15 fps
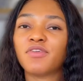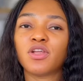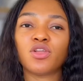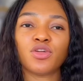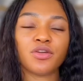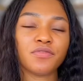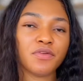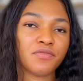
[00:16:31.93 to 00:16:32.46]

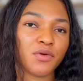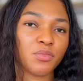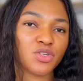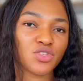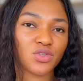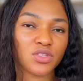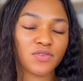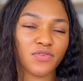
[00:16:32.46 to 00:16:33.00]
lot of
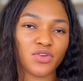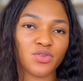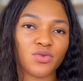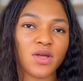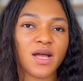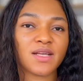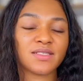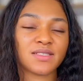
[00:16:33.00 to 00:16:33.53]
information for you
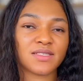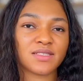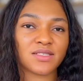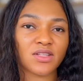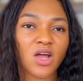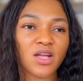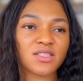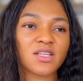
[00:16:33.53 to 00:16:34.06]
guys to
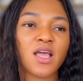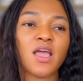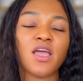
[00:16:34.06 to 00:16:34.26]
start